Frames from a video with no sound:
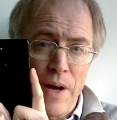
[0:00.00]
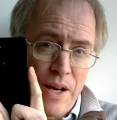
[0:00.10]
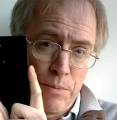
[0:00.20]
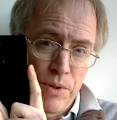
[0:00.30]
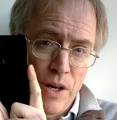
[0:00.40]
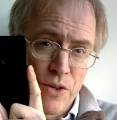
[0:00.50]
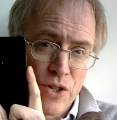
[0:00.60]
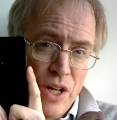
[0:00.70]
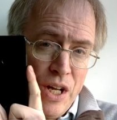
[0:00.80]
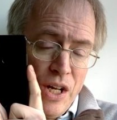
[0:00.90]
and
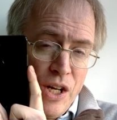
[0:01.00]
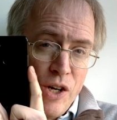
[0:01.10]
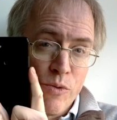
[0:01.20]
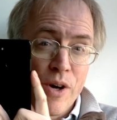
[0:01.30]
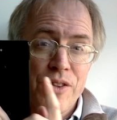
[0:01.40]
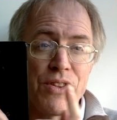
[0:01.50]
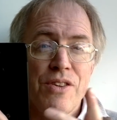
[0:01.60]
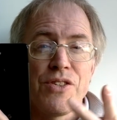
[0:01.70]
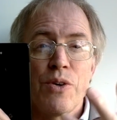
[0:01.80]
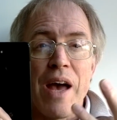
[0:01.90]
approach. Rather
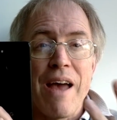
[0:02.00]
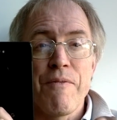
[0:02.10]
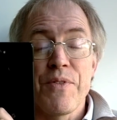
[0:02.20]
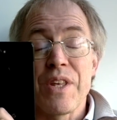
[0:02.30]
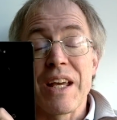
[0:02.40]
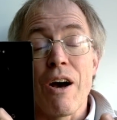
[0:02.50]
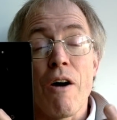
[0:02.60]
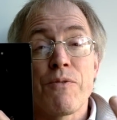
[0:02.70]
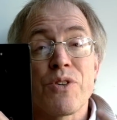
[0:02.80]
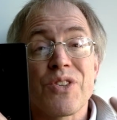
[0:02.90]
than do everything
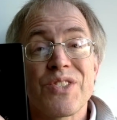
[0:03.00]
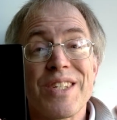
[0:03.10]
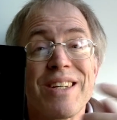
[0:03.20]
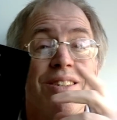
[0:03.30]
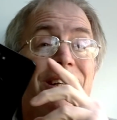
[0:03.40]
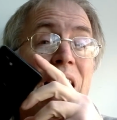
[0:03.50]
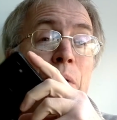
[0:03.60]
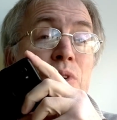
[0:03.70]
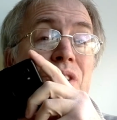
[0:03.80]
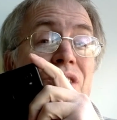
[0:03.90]
after a single
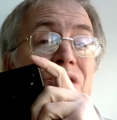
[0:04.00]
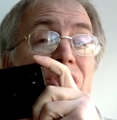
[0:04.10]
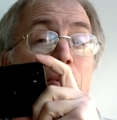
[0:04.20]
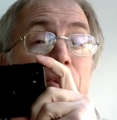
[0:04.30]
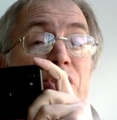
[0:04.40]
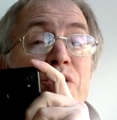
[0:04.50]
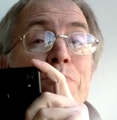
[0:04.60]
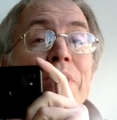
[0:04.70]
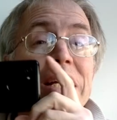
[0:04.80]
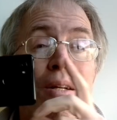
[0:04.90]
capture, there's so much
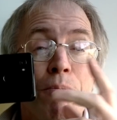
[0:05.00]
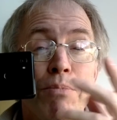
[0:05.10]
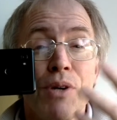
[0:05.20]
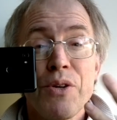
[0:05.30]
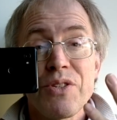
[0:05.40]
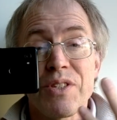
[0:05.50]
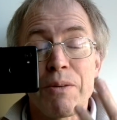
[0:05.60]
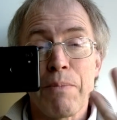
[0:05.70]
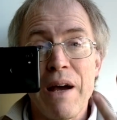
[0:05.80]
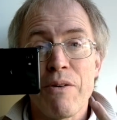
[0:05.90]
speed and
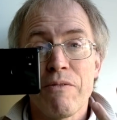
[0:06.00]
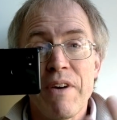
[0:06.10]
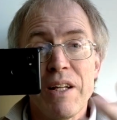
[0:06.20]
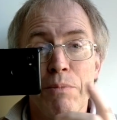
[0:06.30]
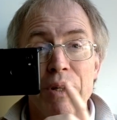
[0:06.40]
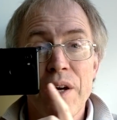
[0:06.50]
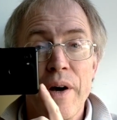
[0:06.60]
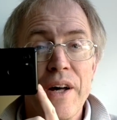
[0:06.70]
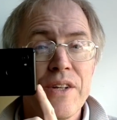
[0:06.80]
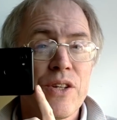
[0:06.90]
processing power available now
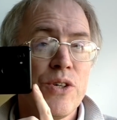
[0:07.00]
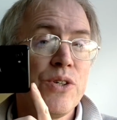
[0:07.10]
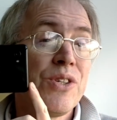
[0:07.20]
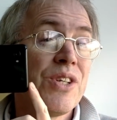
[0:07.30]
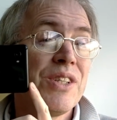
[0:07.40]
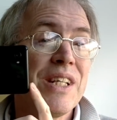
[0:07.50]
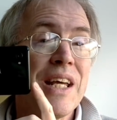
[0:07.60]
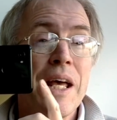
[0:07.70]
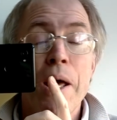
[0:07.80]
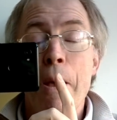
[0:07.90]
under the hood that
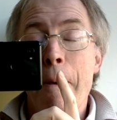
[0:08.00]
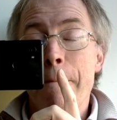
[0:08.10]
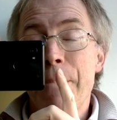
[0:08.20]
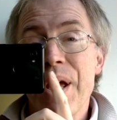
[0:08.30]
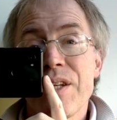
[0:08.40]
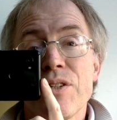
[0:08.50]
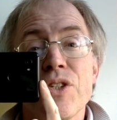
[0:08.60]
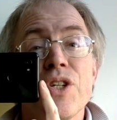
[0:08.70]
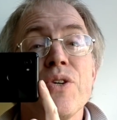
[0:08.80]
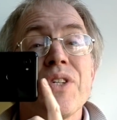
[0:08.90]
the Pixel
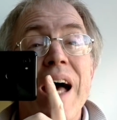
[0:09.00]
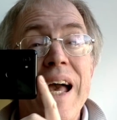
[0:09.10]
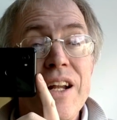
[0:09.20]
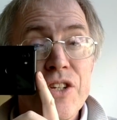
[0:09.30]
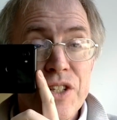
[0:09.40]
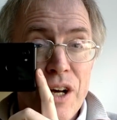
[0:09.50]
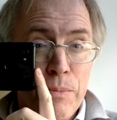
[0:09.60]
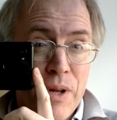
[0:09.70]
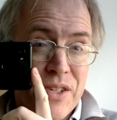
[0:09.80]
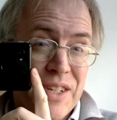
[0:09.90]
2's HDR
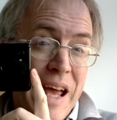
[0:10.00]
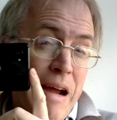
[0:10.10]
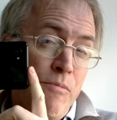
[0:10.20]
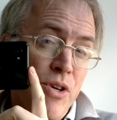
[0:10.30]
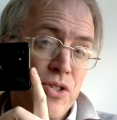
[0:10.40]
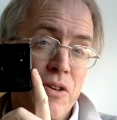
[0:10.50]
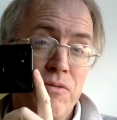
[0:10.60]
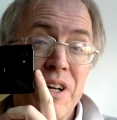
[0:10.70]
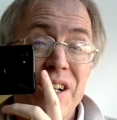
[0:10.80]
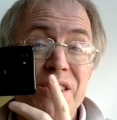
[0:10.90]
Plus camera
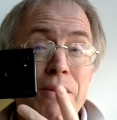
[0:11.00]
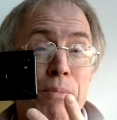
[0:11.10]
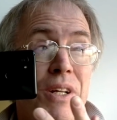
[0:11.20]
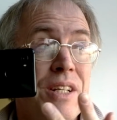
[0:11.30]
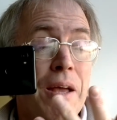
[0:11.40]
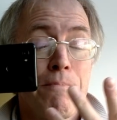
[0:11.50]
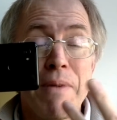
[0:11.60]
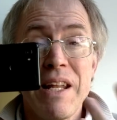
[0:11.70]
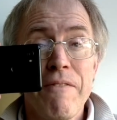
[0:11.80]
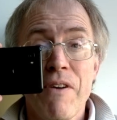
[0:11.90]
software can simply take
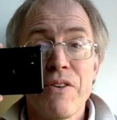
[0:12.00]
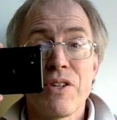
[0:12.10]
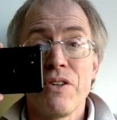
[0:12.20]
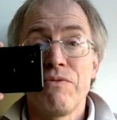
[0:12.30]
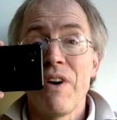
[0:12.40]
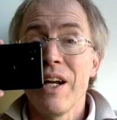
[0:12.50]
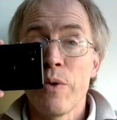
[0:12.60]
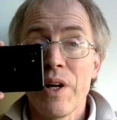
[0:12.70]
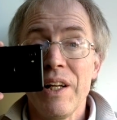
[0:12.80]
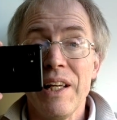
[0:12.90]
many photos very
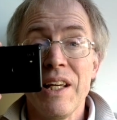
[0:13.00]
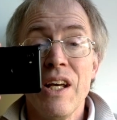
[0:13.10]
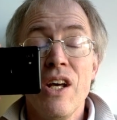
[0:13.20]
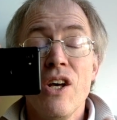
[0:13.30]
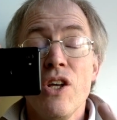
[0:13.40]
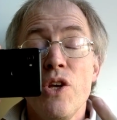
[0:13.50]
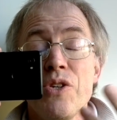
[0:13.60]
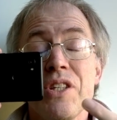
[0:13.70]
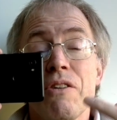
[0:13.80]
quickly using